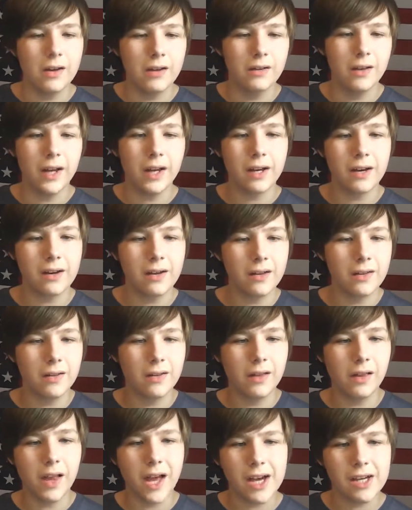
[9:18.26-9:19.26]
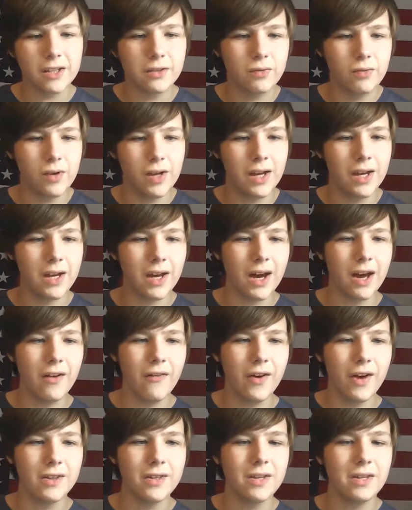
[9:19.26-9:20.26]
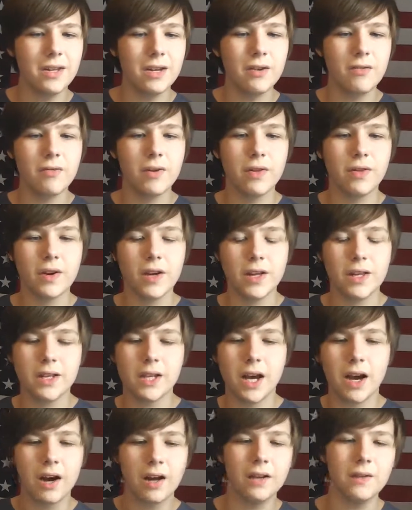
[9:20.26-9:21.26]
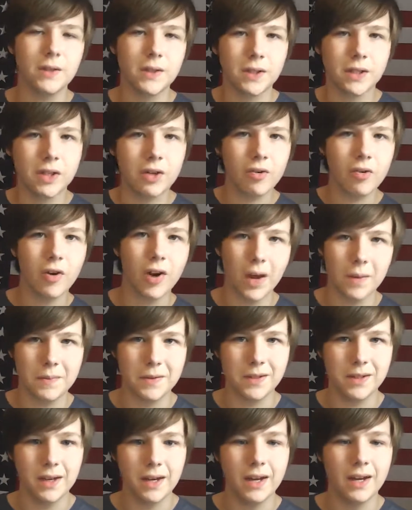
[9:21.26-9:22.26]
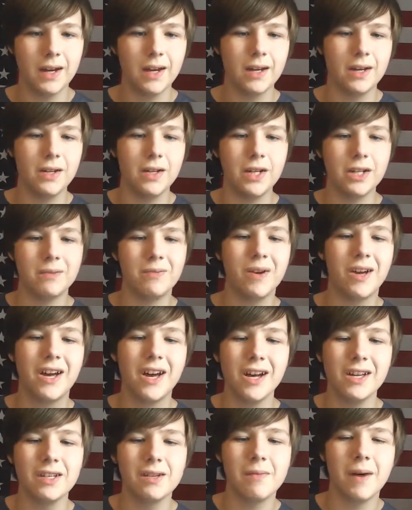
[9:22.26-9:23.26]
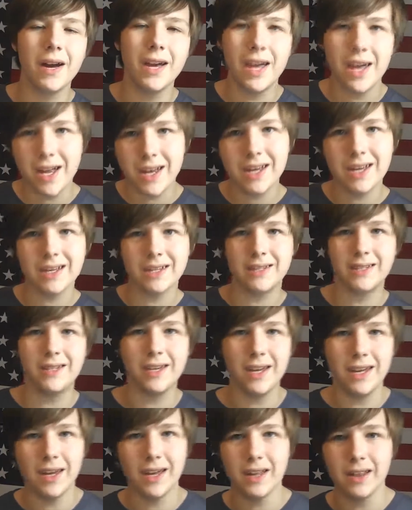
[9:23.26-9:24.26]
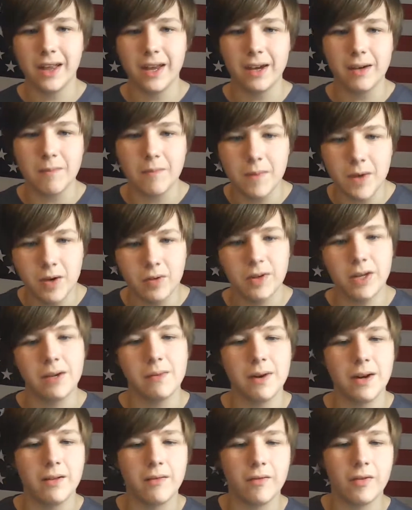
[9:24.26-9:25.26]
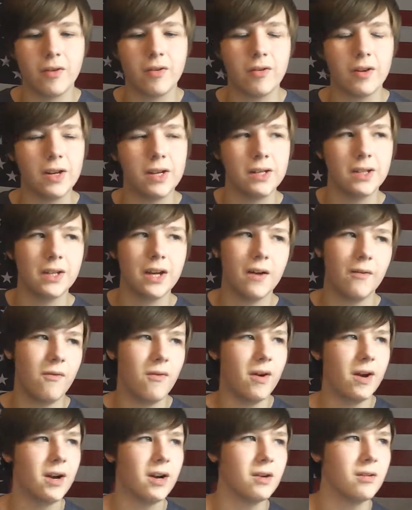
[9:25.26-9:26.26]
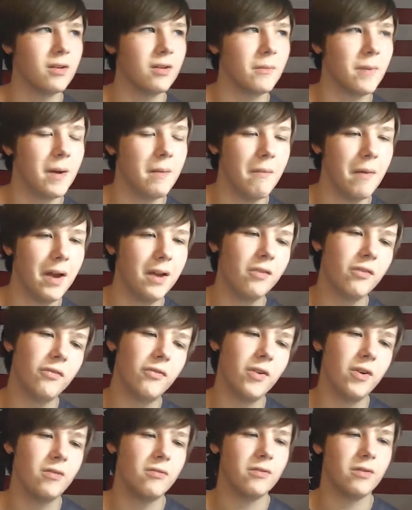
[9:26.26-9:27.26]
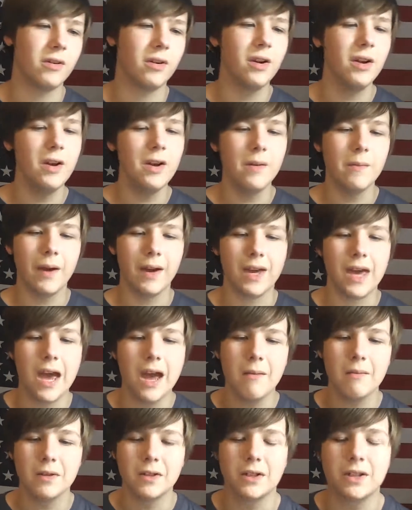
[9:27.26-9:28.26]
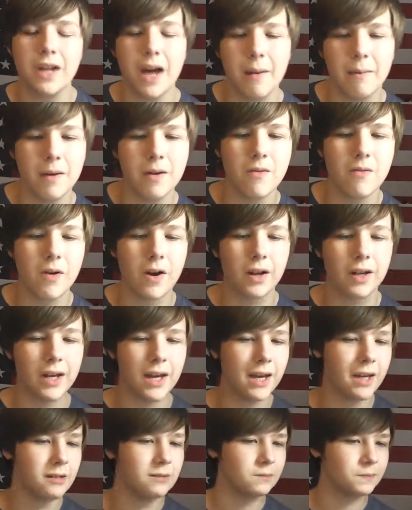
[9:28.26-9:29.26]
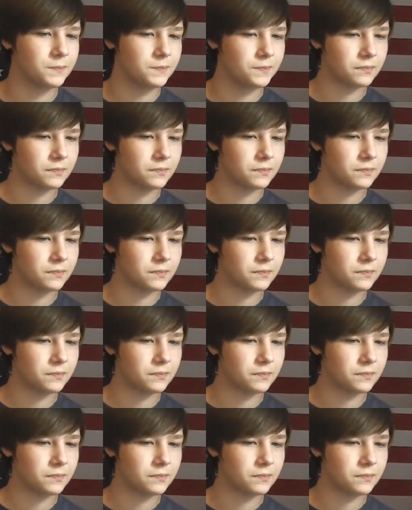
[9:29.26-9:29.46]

Like, last week, I've had to deal with a ton of screw-ups just because of my idiocy and, like, muting my recording software, or my microphone, or my camera stopping working,